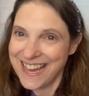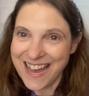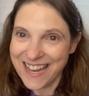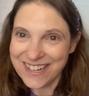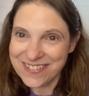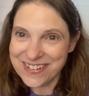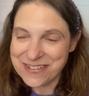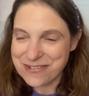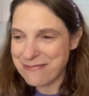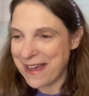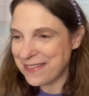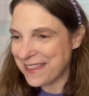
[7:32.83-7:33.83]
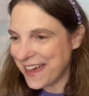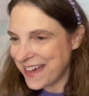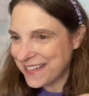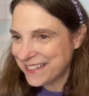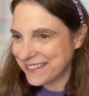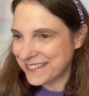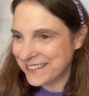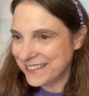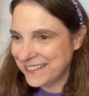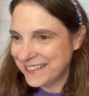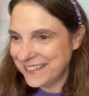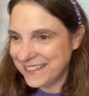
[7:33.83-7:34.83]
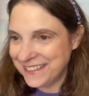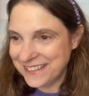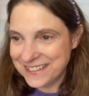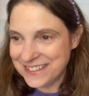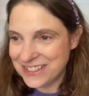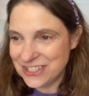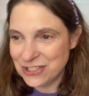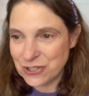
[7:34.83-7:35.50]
I don't know about that. She's